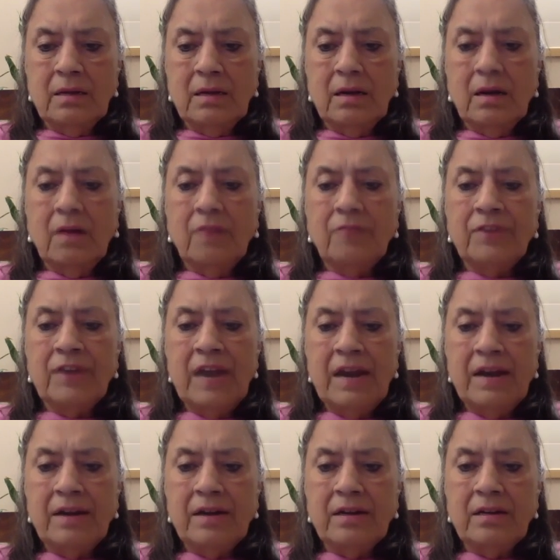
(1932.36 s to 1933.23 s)
her
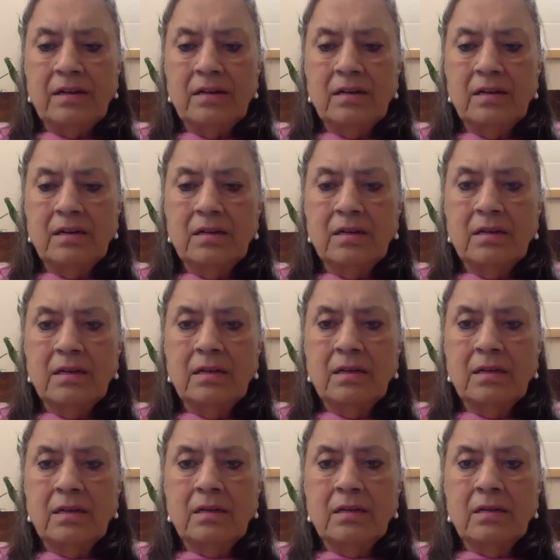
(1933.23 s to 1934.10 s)
friend,
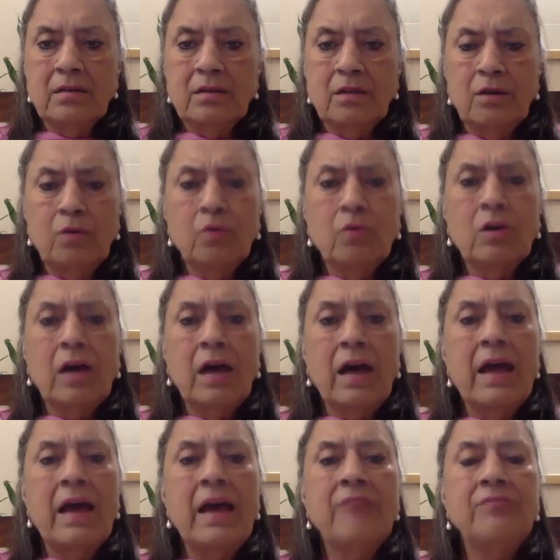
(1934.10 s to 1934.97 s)
look,
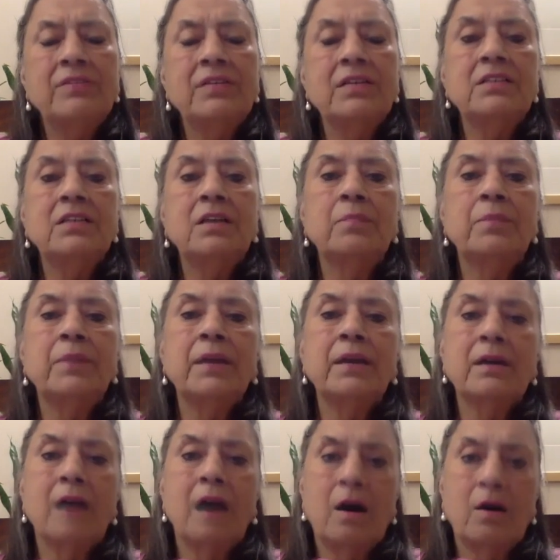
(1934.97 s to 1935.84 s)
I have such a
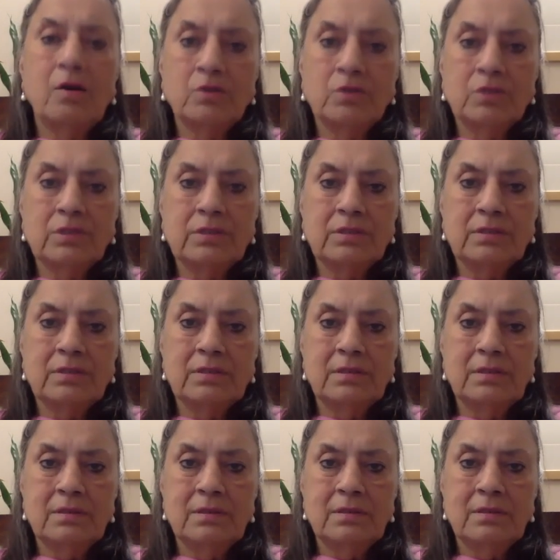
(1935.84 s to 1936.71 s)
big house,
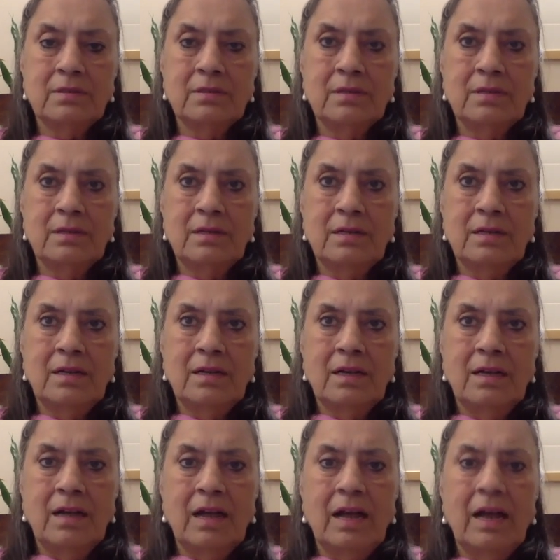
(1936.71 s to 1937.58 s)

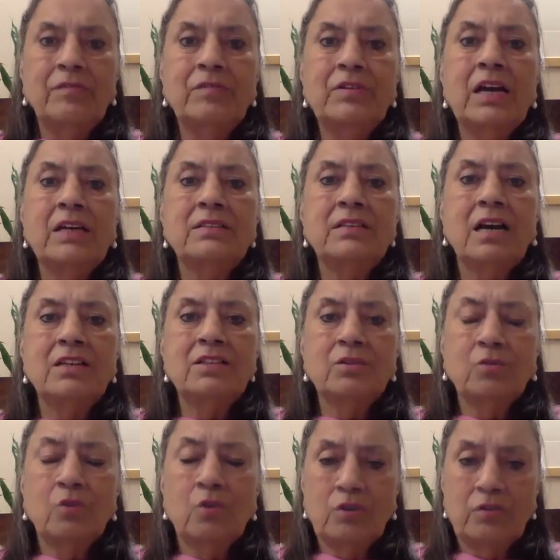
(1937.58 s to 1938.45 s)
and we are
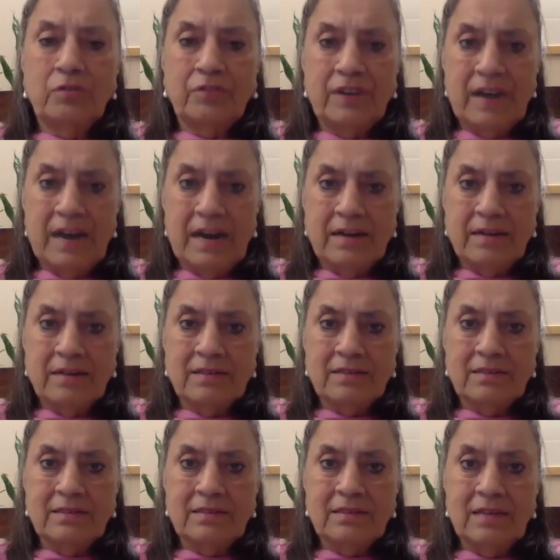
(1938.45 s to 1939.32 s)
such good
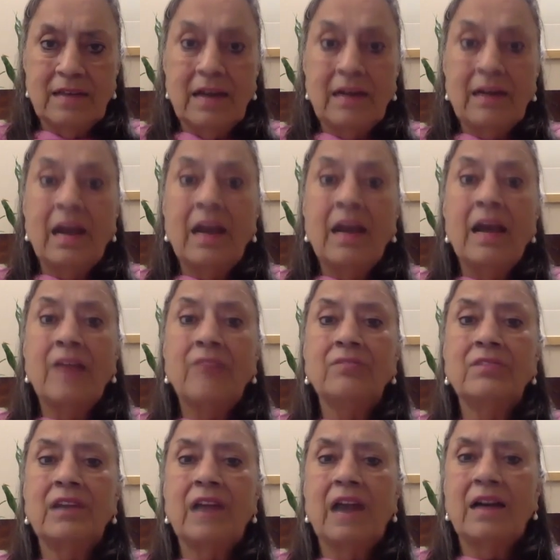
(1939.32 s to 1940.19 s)
friends, and I
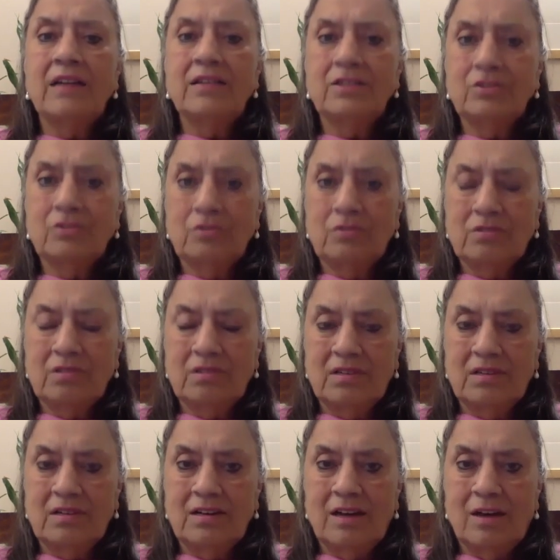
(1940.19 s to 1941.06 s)
have
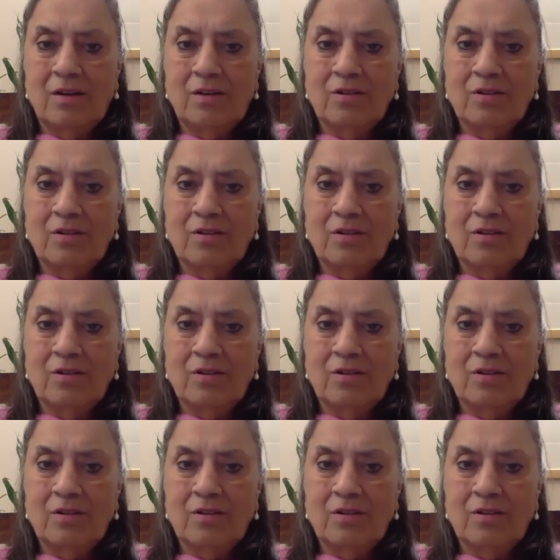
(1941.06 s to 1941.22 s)
grandchildren now.